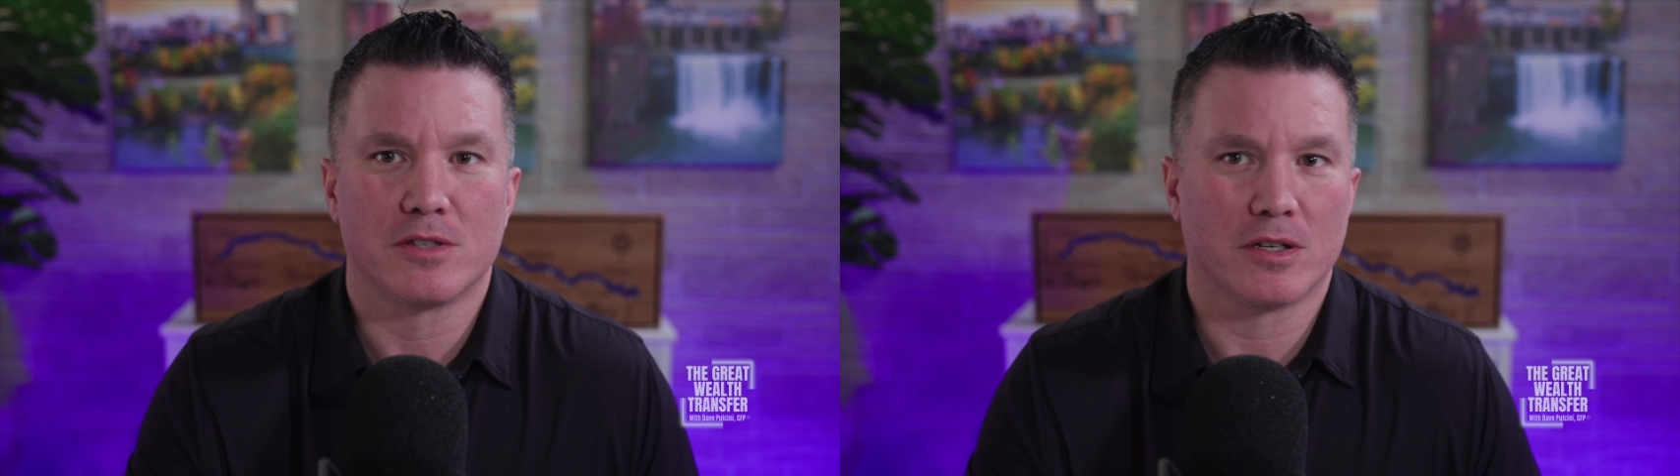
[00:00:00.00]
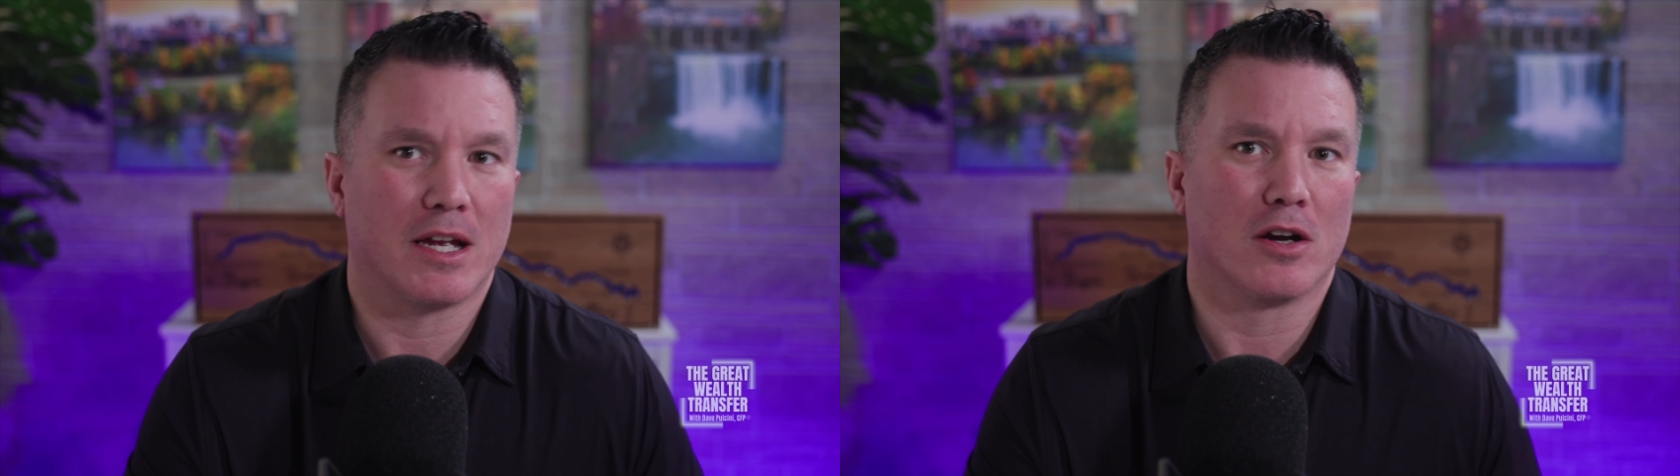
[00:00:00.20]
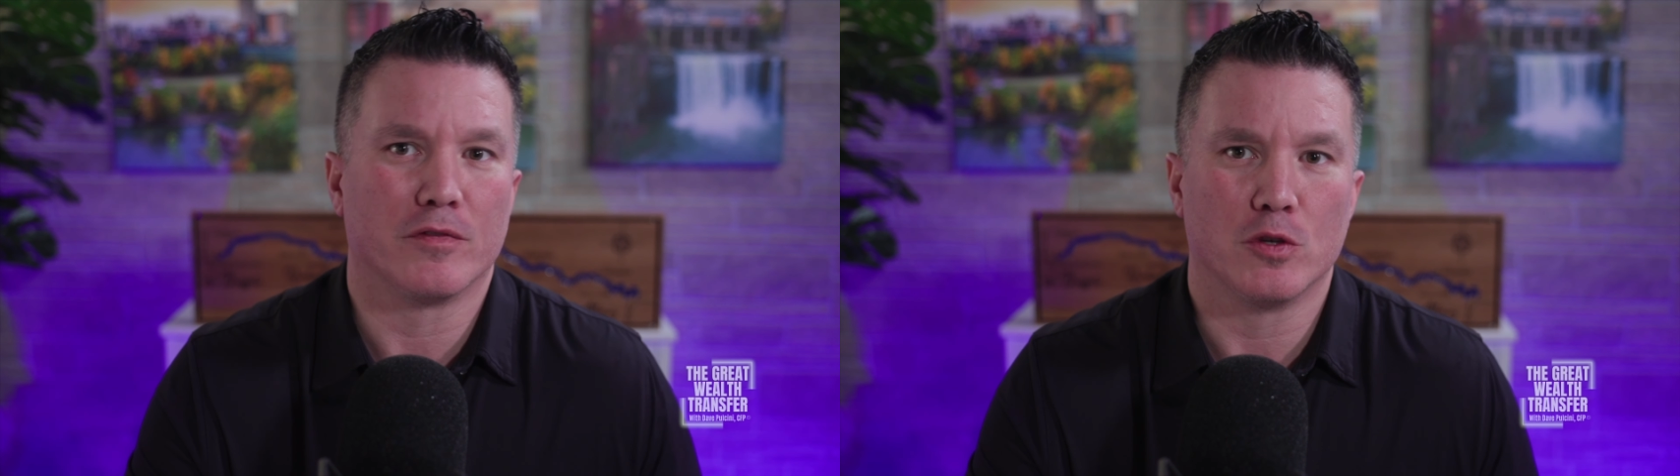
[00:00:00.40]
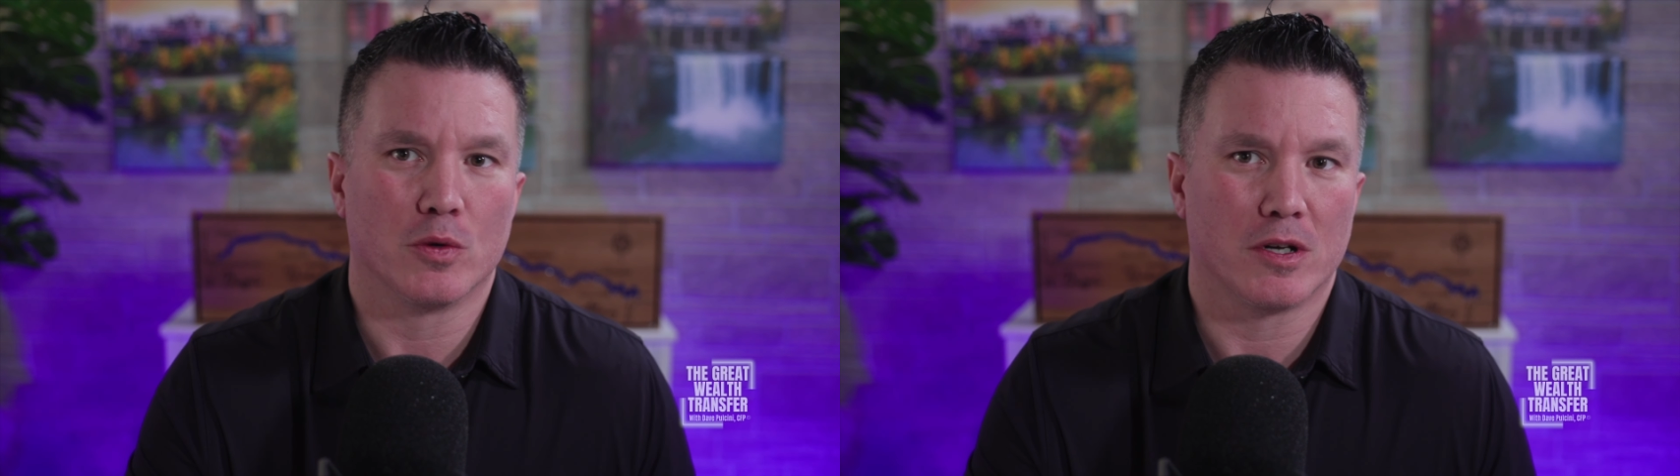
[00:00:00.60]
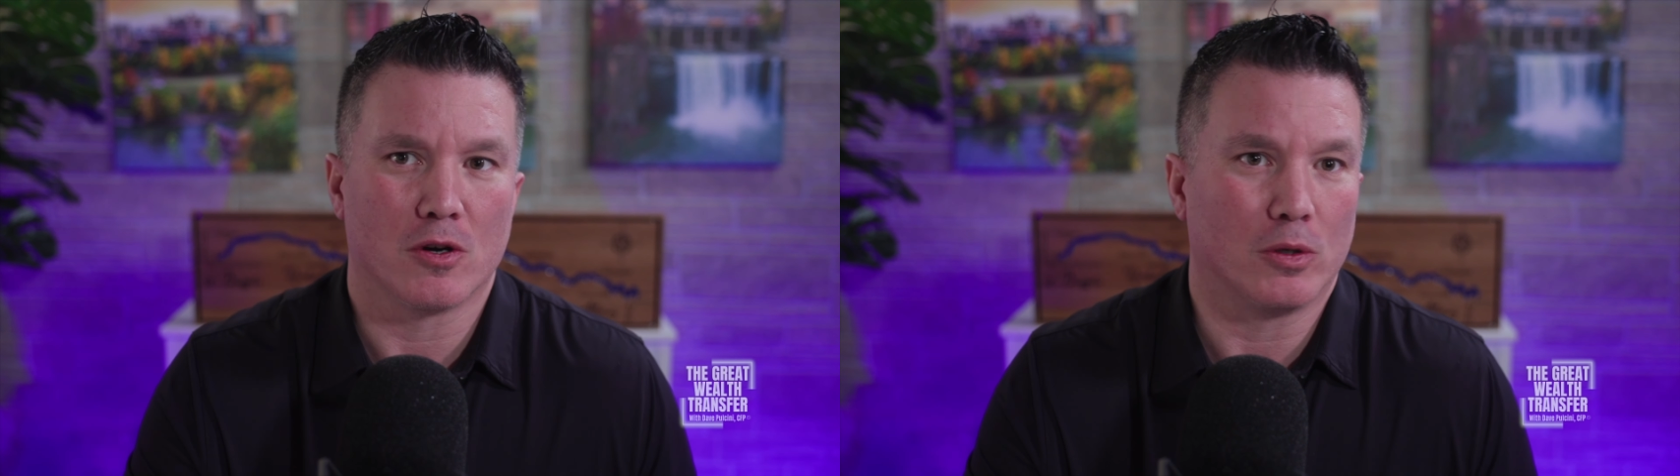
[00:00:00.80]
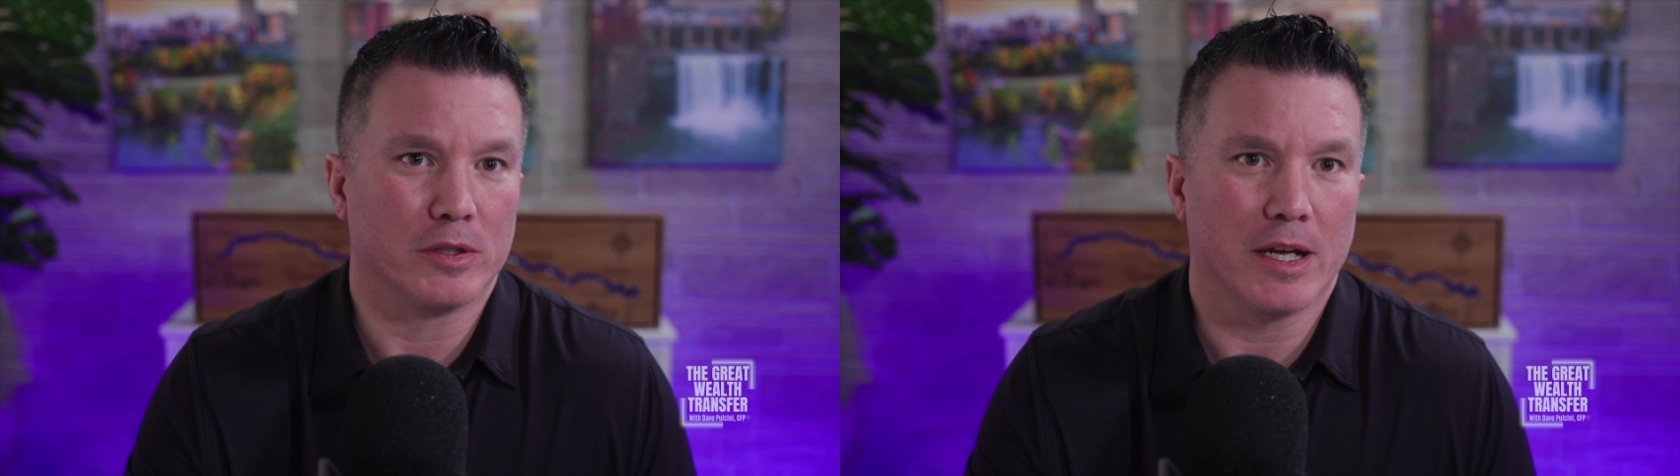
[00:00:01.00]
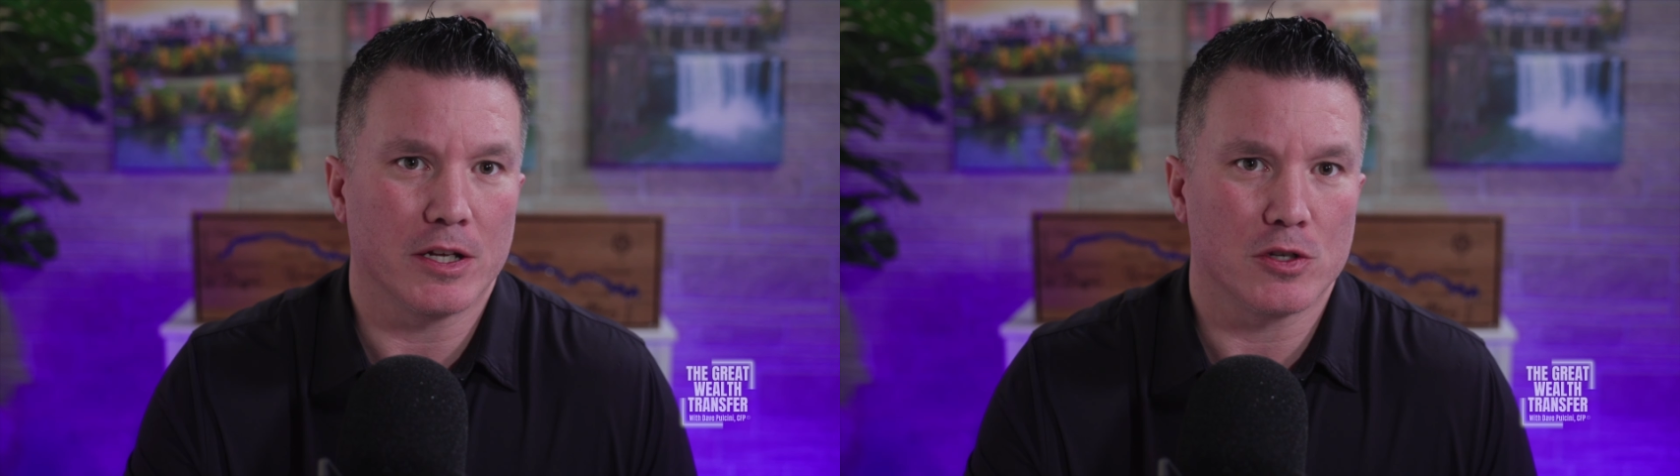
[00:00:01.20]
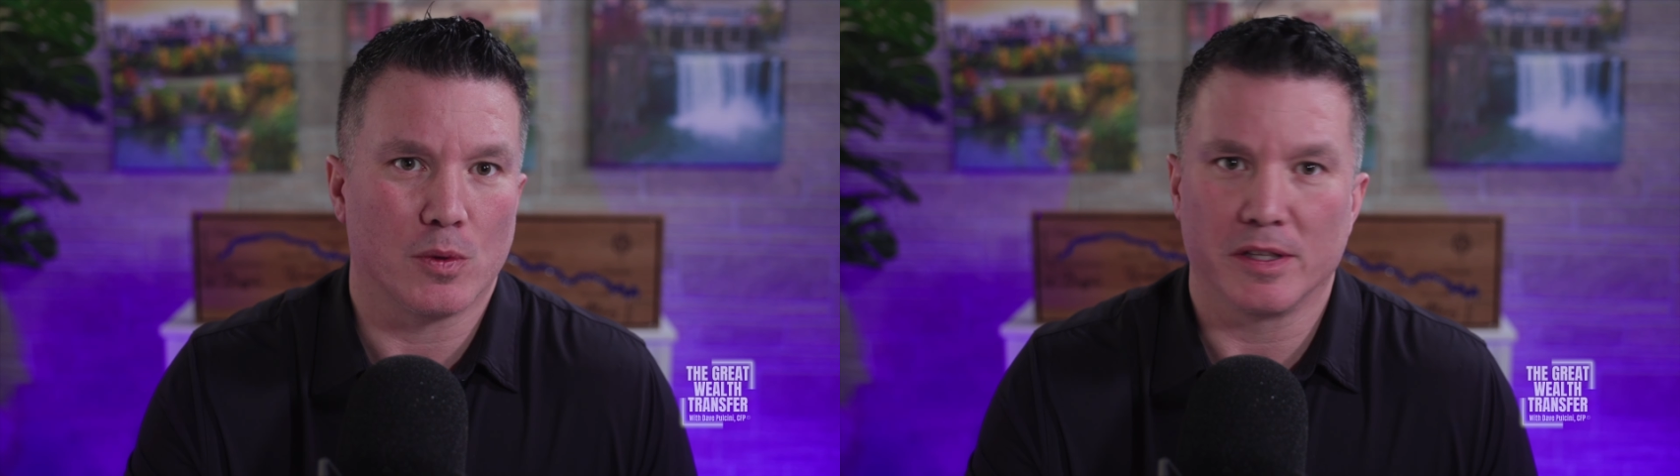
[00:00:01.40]
took care of you in your old
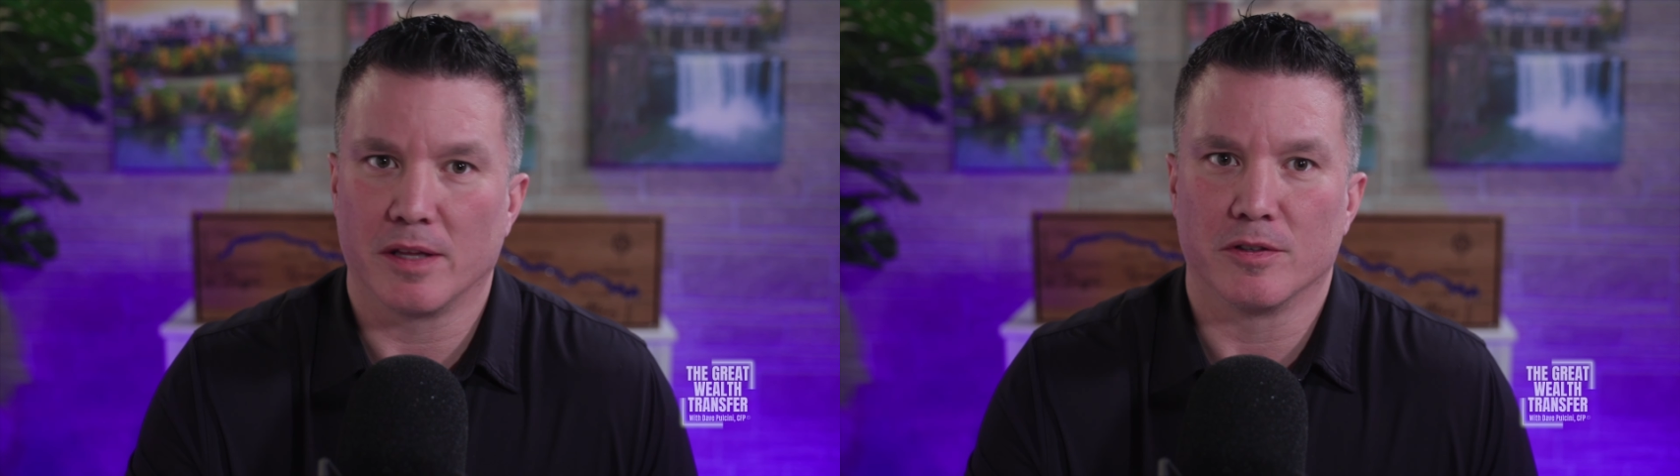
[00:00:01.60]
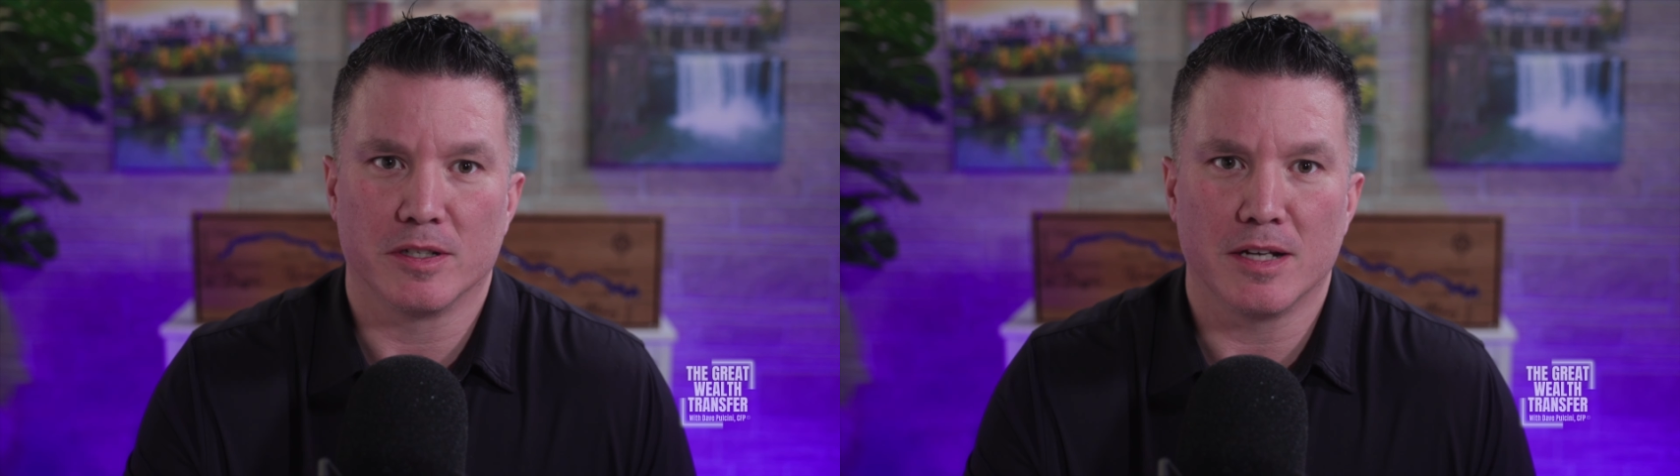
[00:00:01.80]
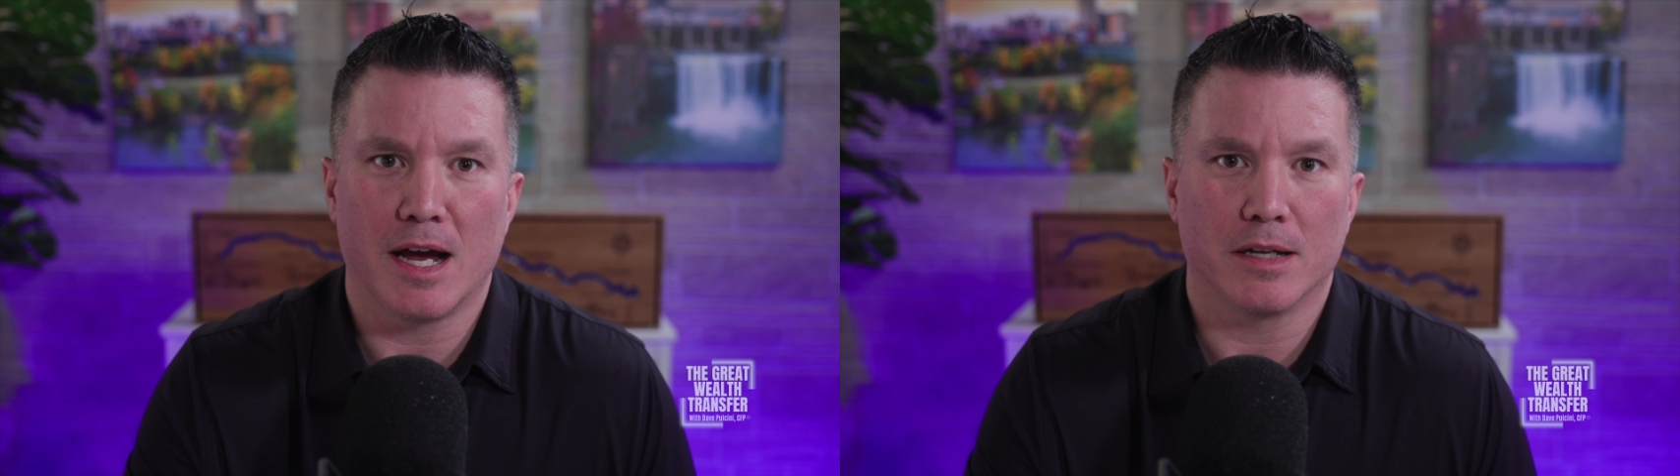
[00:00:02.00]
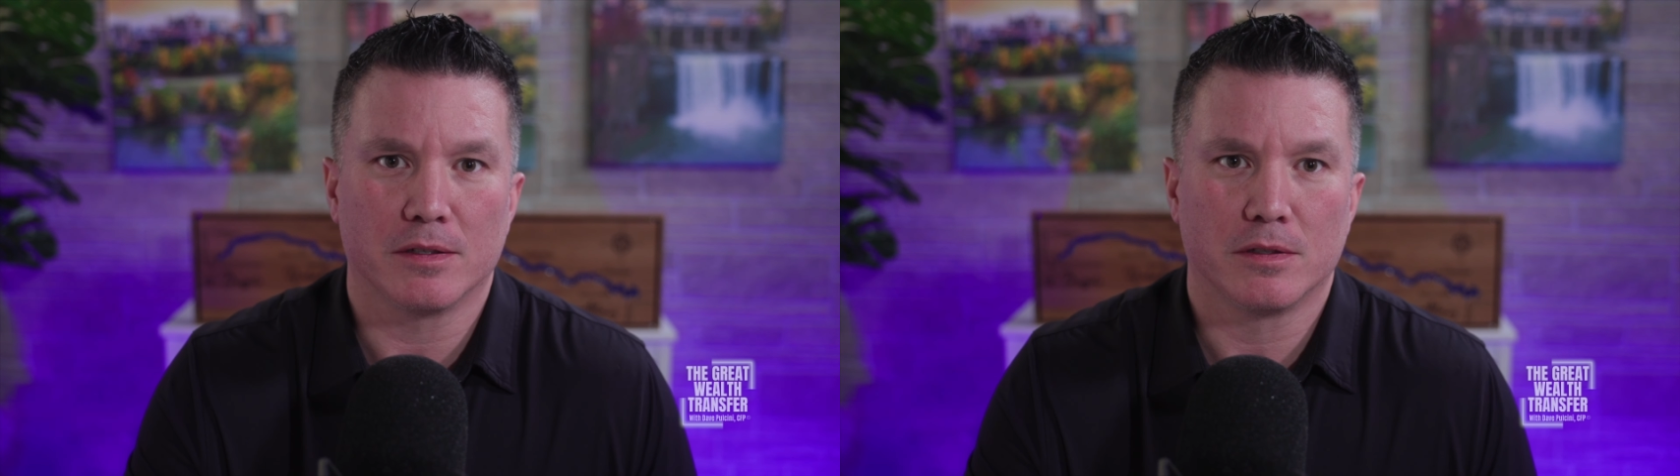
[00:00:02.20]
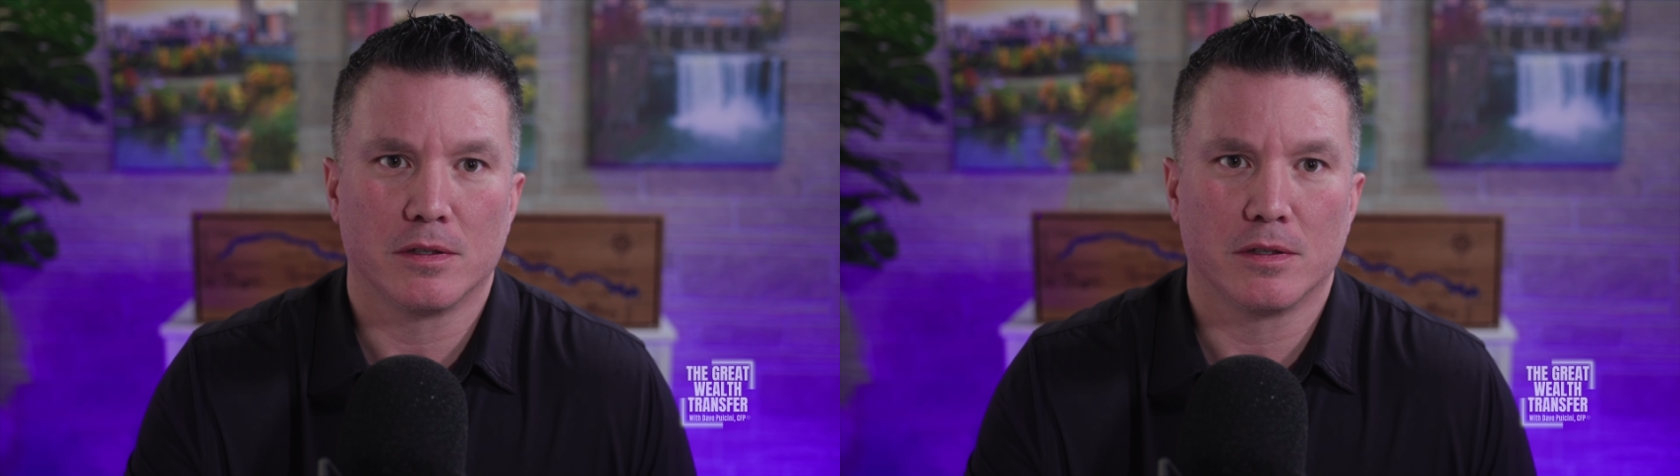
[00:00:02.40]
age while the other did not?